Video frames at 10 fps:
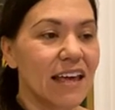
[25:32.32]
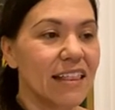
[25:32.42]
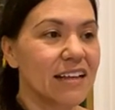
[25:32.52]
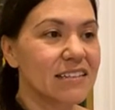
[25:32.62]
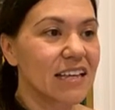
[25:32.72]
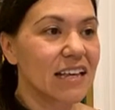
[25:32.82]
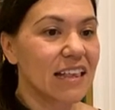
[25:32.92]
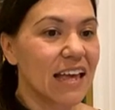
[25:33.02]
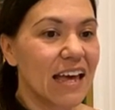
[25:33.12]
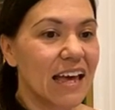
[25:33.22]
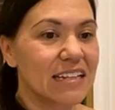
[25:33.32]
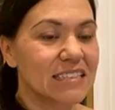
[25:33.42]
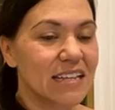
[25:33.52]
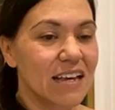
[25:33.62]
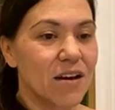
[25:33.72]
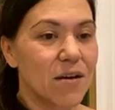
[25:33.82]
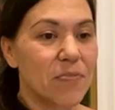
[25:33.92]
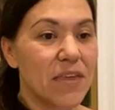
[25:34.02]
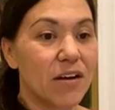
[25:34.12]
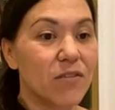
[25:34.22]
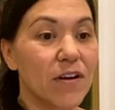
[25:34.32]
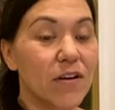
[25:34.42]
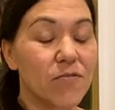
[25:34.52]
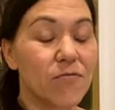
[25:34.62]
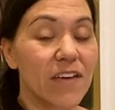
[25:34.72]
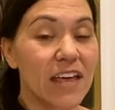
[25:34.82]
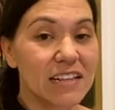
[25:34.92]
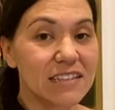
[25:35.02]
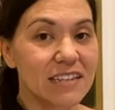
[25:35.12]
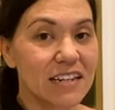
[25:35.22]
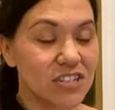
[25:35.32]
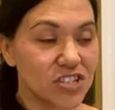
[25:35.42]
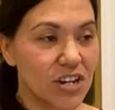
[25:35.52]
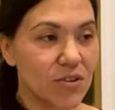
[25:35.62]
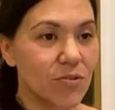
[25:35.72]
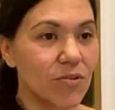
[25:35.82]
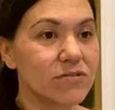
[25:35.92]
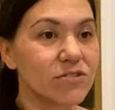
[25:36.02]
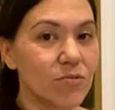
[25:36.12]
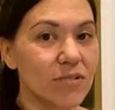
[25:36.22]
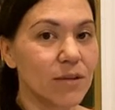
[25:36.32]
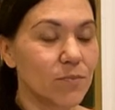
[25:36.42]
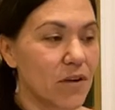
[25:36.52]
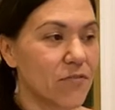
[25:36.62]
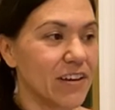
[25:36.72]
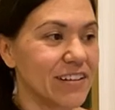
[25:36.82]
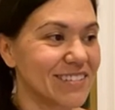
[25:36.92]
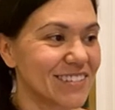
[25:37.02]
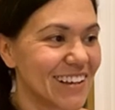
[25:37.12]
and things like that um, that are very fit in general don't eat breakfast.